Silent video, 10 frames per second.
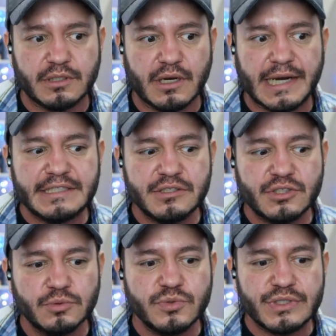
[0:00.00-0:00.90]
I just
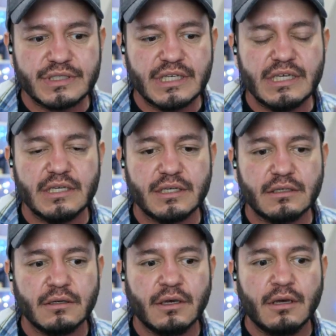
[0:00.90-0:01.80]
don't see
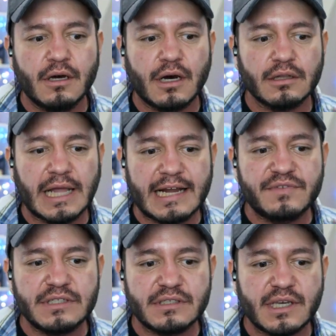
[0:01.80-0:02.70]
a lot of
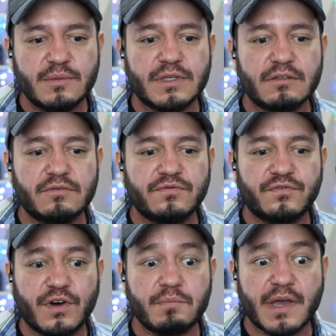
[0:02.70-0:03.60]
excitement
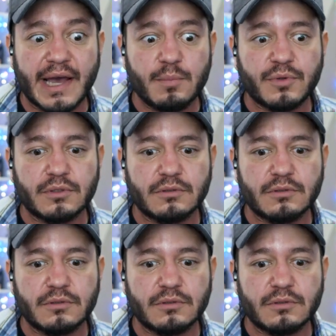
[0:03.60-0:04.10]
from Apple